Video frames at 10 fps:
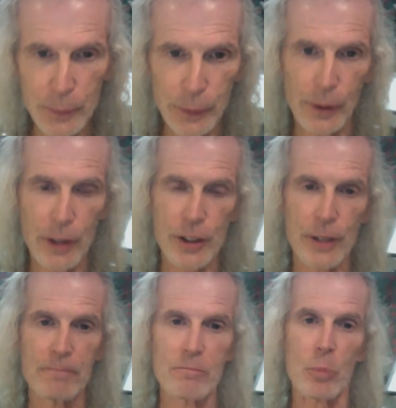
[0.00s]

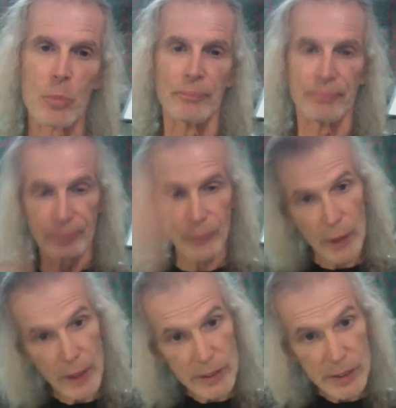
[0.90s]
progression
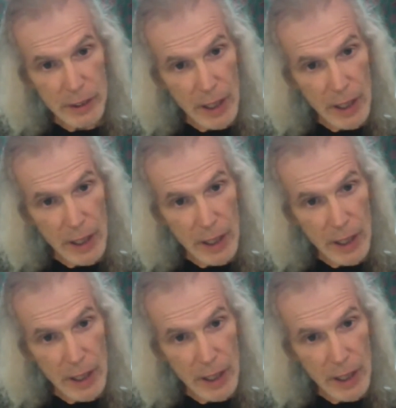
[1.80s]
is